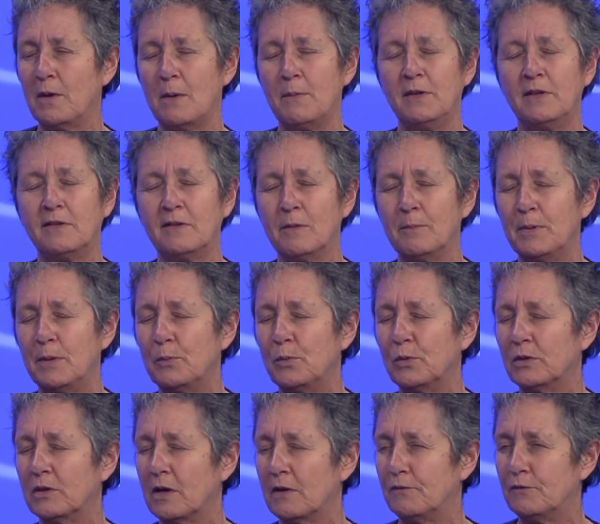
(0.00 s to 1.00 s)
I mean, some people
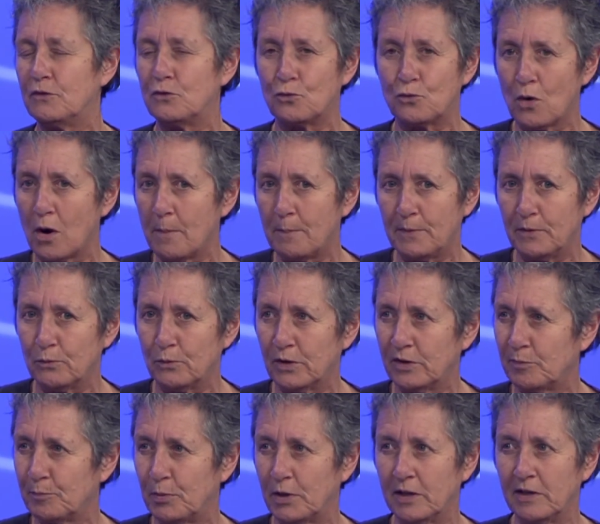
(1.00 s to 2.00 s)
would love drop-in
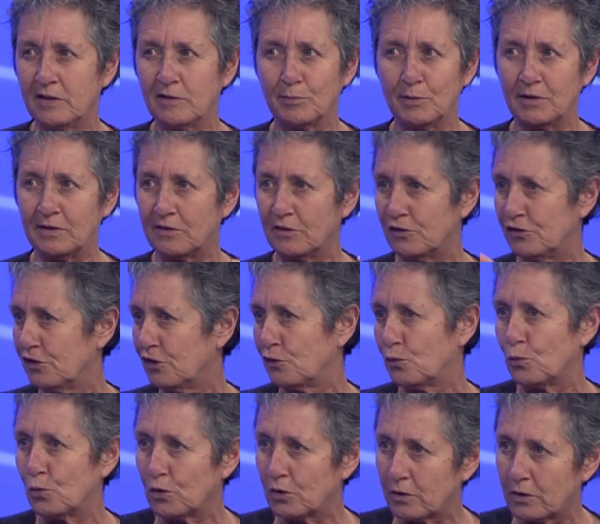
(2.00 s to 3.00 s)
replacements that just
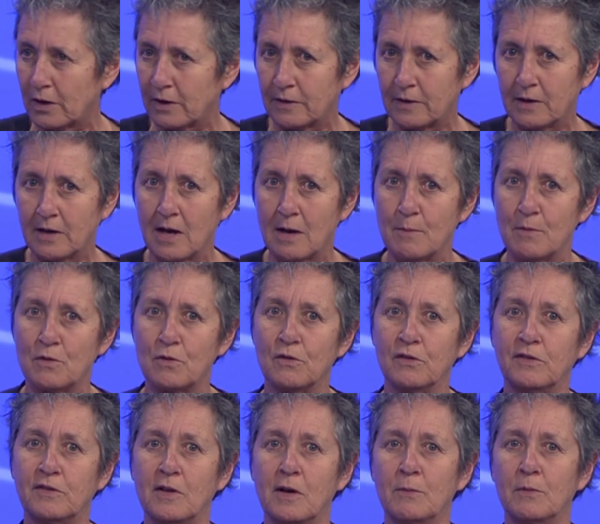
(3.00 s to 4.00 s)
work like the
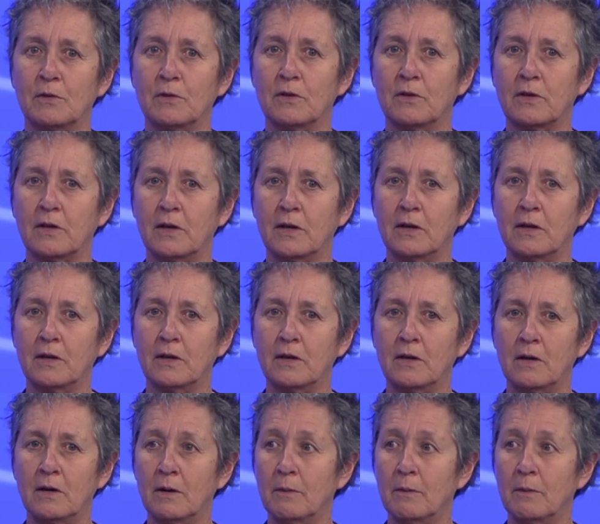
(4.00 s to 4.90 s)
chemicals. Some are looking at